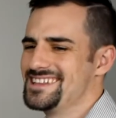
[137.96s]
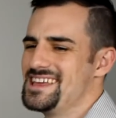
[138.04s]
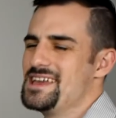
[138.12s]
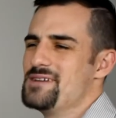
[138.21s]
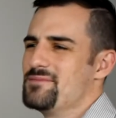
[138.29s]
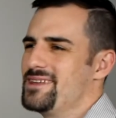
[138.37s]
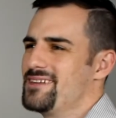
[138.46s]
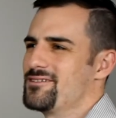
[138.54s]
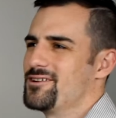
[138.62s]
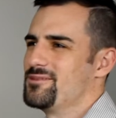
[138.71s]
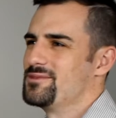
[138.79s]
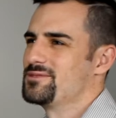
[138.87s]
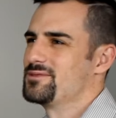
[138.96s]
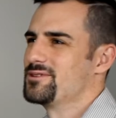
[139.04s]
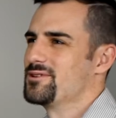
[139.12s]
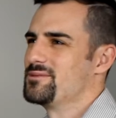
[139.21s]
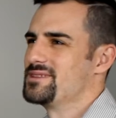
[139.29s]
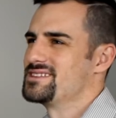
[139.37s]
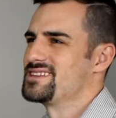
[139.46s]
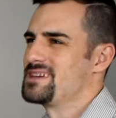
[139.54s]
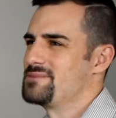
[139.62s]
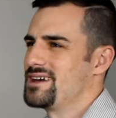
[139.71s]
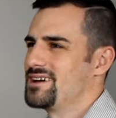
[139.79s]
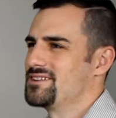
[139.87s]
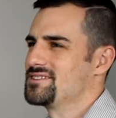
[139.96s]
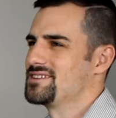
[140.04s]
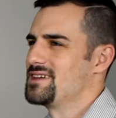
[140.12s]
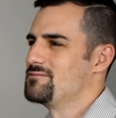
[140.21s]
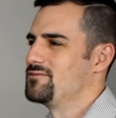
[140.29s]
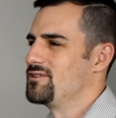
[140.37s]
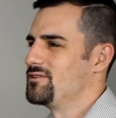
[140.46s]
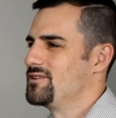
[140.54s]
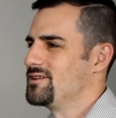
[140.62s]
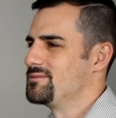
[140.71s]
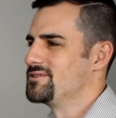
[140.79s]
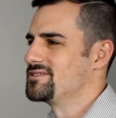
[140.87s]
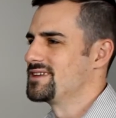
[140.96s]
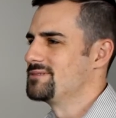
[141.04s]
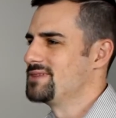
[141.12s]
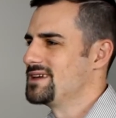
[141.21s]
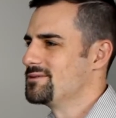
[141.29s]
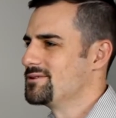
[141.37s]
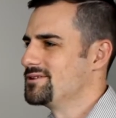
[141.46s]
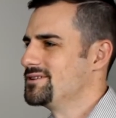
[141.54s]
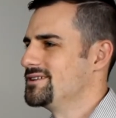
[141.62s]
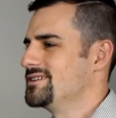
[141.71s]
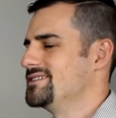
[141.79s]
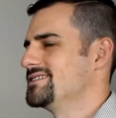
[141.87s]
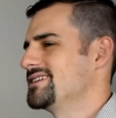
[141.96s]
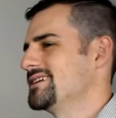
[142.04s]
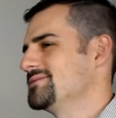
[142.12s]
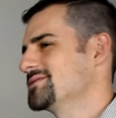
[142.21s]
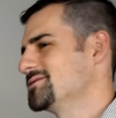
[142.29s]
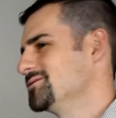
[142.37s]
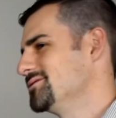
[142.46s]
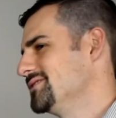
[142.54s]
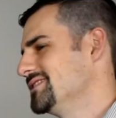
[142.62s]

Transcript: But never homeless. We grew up in the same house, same phone number, same neighborhood, same school